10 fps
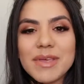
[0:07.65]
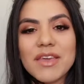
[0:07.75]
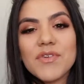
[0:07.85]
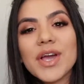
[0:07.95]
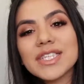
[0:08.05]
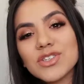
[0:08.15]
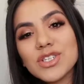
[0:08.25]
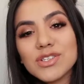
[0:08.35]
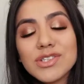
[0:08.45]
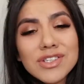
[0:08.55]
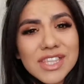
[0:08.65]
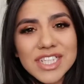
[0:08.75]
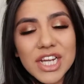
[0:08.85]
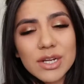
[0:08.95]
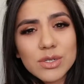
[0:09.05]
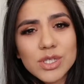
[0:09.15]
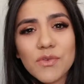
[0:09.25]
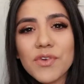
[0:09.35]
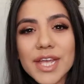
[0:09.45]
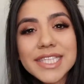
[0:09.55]
If you guys are new to the channel,
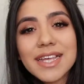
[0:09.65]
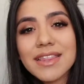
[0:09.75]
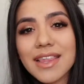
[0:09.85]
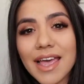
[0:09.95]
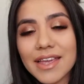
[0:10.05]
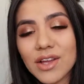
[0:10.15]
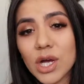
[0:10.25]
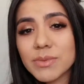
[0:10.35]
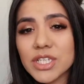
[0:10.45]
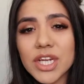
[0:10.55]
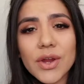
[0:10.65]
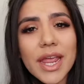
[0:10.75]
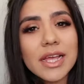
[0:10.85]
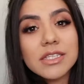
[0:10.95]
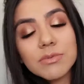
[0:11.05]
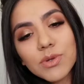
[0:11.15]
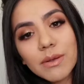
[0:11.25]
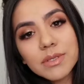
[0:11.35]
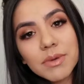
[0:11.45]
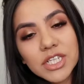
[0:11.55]
don't forget to like, comment, share, and
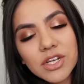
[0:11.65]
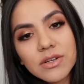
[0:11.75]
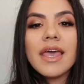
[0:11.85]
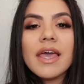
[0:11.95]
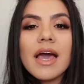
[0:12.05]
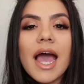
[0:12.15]
subscribe to my channel.